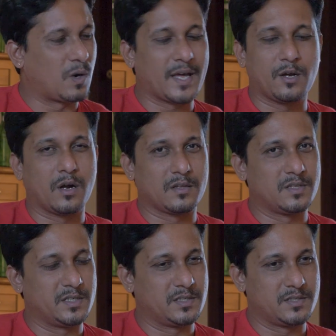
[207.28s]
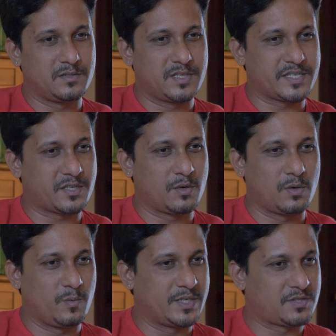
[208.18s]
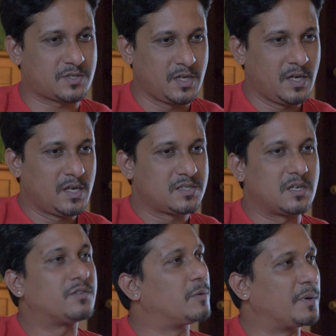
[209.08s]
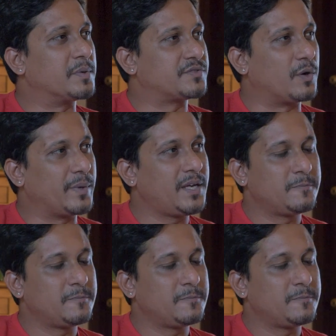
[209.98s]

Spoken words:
what I got on the JC Road, which served the purpose for me.